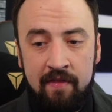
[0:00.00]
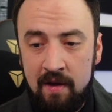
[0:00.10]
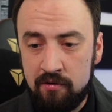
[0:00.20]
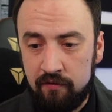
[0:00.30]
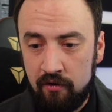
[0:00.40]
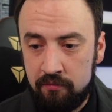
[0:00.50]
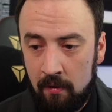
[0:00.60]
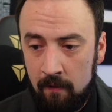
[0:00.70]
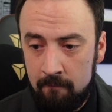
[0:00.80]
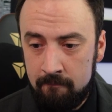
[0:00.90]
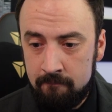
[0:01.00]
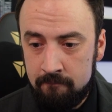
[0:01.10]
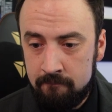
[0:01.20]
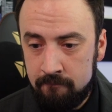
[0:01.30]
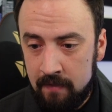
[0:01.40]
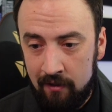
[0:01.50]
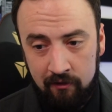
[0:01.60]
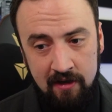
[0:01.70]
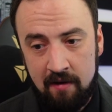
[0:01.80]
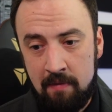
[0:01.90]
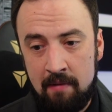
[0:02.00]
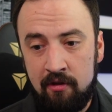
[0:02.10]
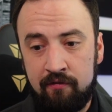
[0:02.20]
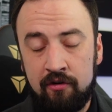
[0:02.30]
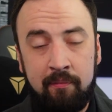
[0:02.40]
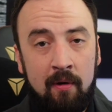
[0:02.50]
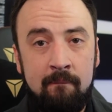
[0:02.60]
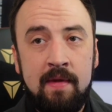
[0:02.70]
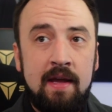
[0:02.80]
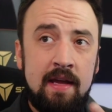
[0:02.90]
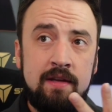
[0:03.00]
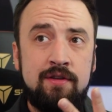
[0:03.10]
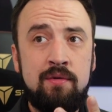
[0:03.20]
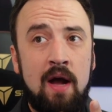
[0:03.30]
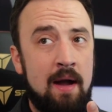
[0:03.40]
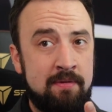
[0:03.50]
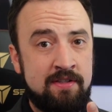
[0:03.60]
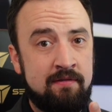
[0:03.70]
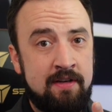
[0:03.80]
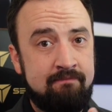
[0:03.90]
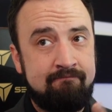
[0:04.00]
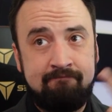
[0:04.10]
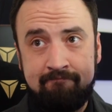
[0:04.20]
I think it was her first pull. It looks like it might have been their first pull. Hit 2 copies of it.